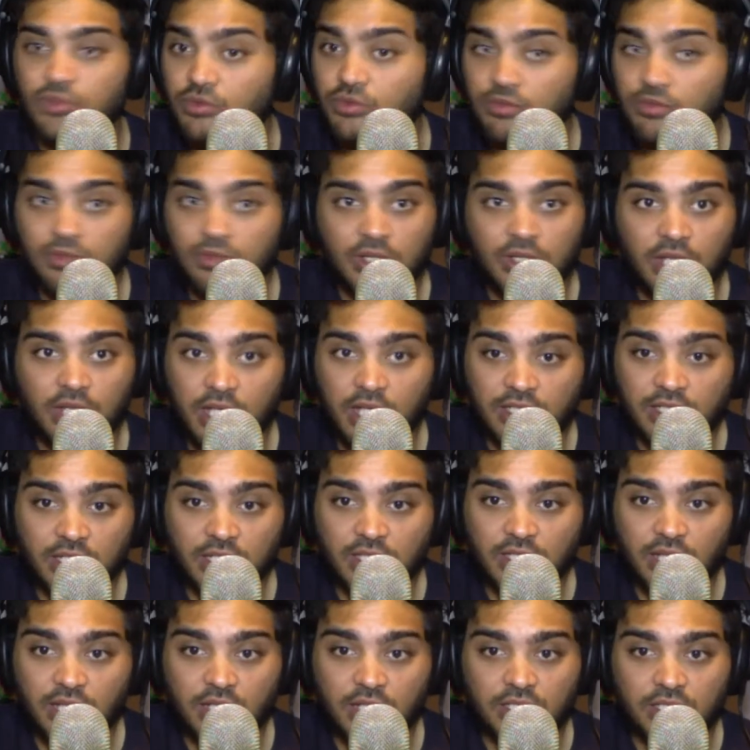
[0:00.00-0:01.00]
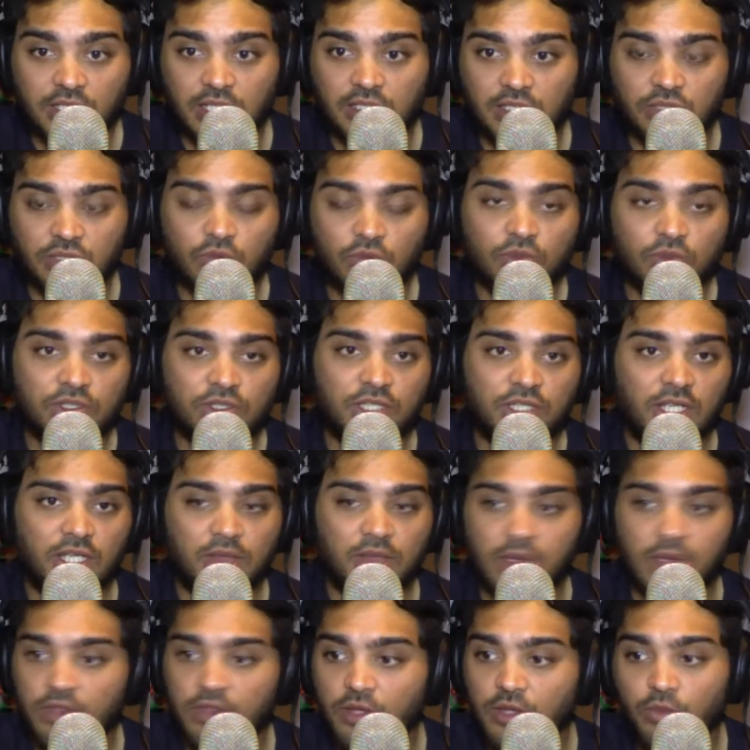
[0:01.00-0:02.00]
SA schools team,
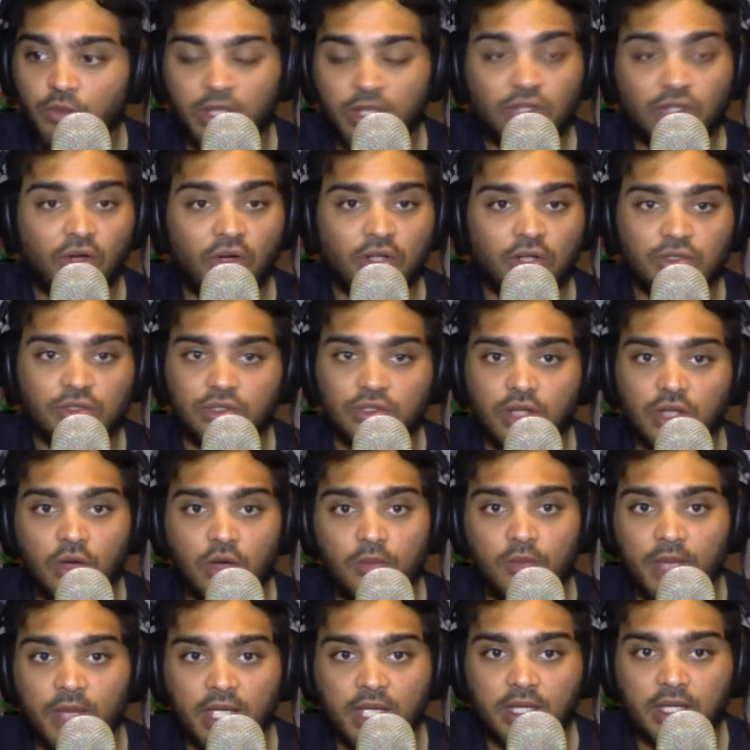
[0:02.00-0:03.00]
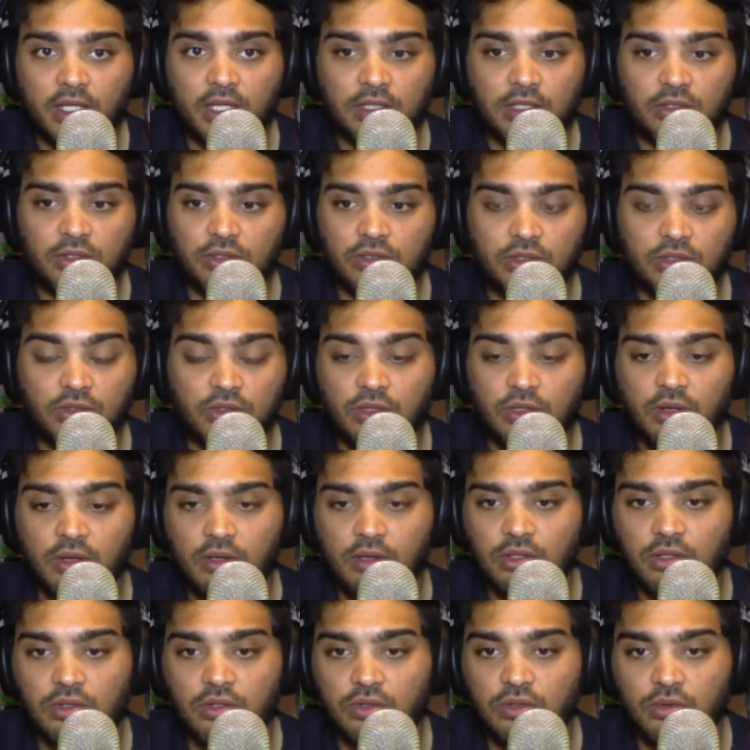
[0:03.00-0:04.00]
and then went on to go make, to
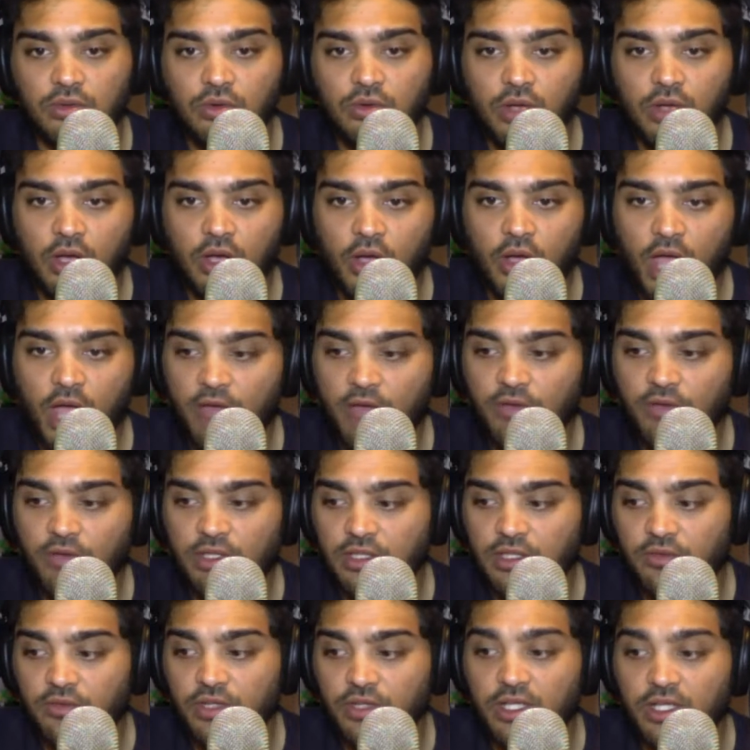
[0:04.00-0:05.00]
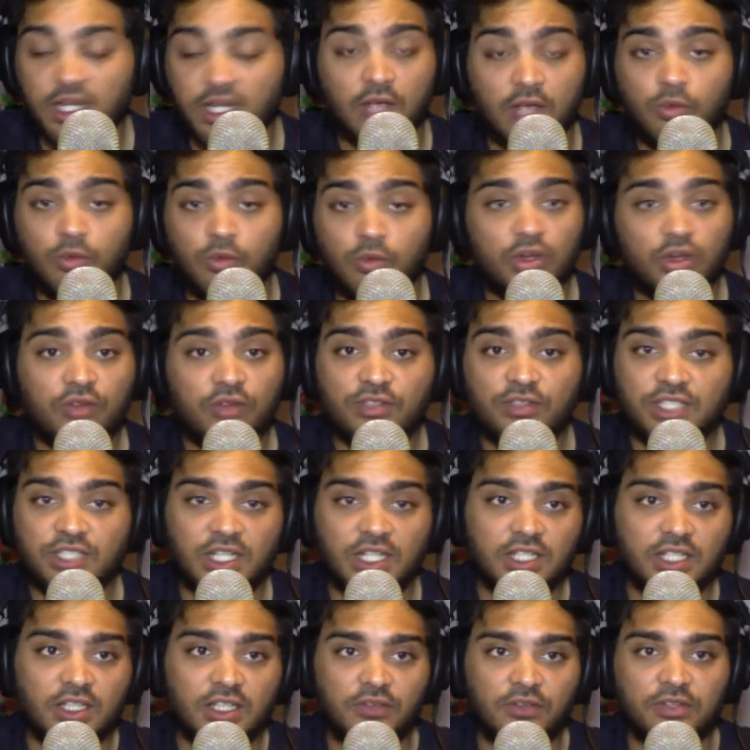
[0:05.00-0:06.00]
go have a different career? We could have seen a
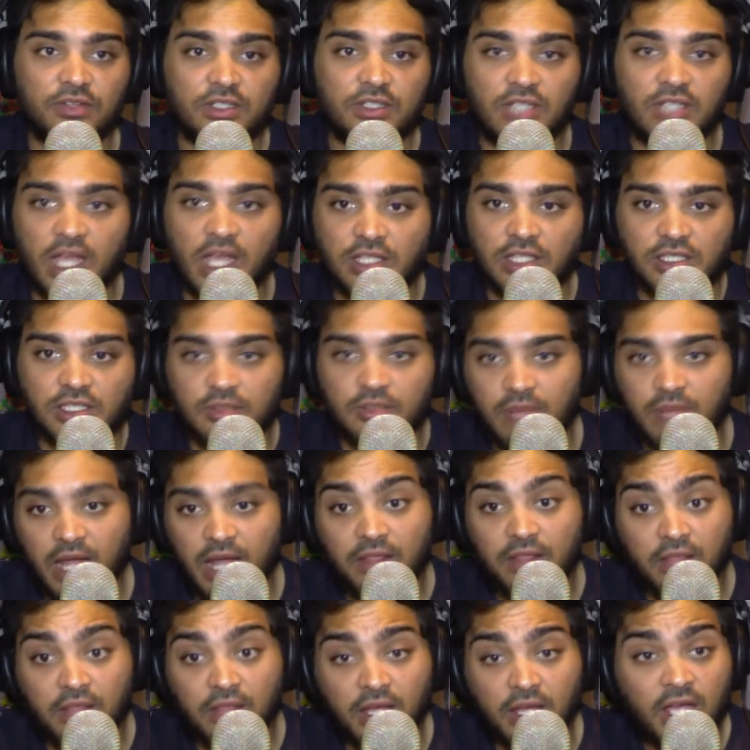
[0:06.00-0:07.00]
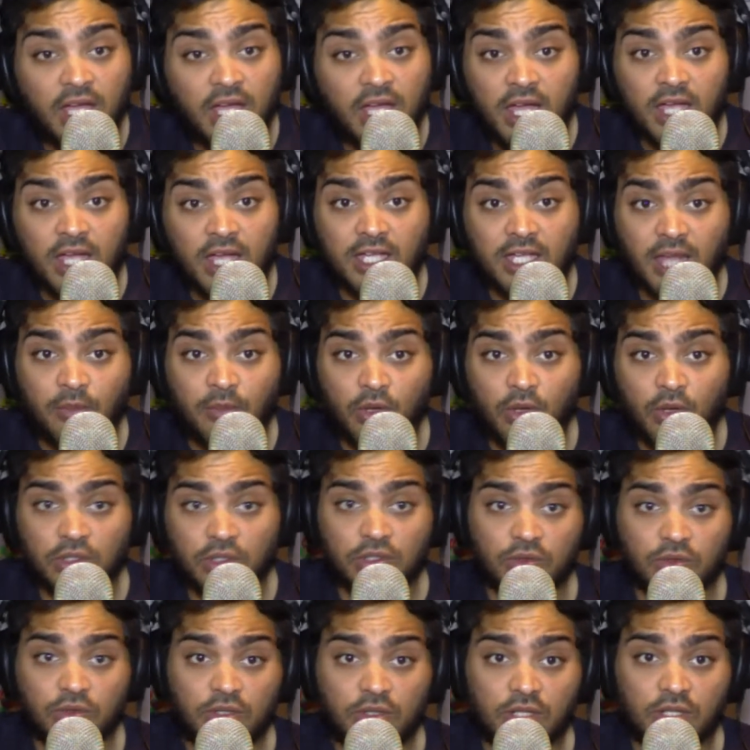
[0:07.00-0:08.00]
different Janssen brother come
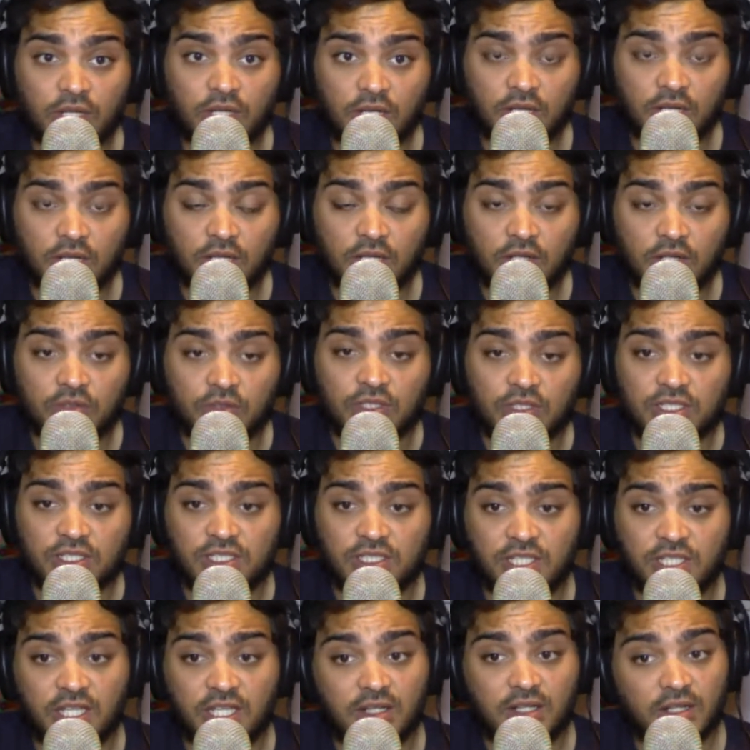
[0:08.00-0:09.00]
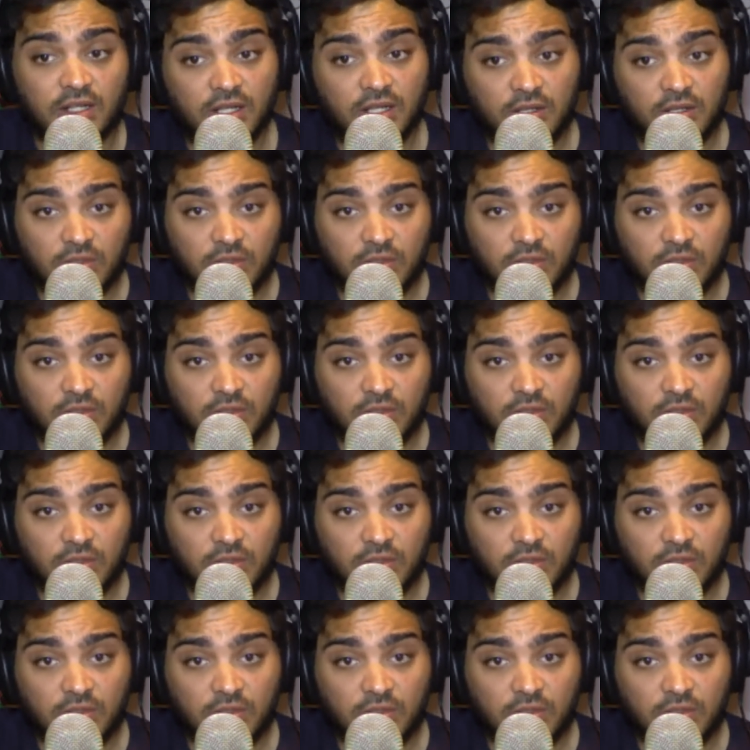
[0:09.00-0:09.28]
onto the scene.